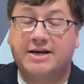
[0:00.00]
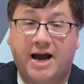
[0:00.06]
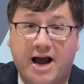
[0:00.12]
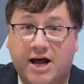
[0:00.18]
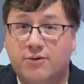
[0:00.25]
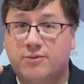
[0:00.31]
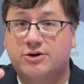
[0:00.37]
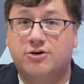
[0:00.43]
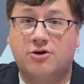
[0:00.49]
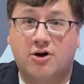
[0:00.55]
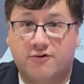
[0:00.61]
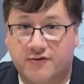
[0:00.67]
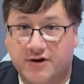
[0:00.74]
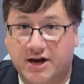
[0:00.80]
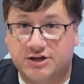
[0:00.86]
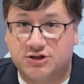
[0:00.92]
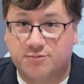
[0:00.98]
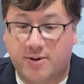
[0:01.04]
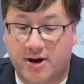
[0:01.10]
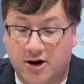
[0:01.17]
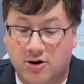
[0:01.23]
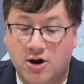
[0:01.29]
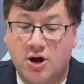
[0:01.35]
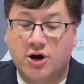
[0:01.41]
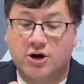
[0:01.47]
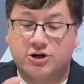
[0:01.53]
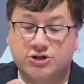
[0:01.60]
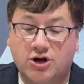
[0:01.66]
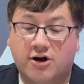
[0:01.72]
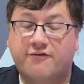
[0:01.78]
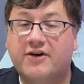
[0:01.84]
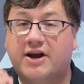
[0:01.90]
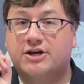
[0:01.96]
how do we do notifications better? Because
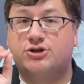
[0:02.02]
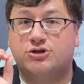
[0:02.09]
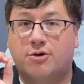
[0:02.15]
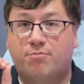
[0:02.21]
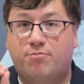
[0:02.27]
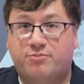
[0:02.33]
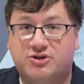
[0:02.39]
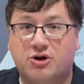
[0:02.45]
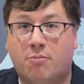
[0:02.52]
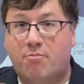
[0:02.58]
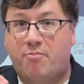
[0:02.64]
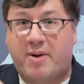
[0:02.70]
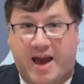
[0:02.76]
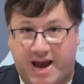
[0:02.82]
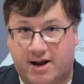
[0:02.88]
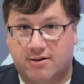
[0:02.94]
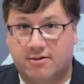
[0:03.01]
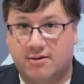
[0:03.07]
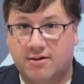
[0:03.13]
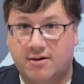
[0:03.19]
notifications are still bad.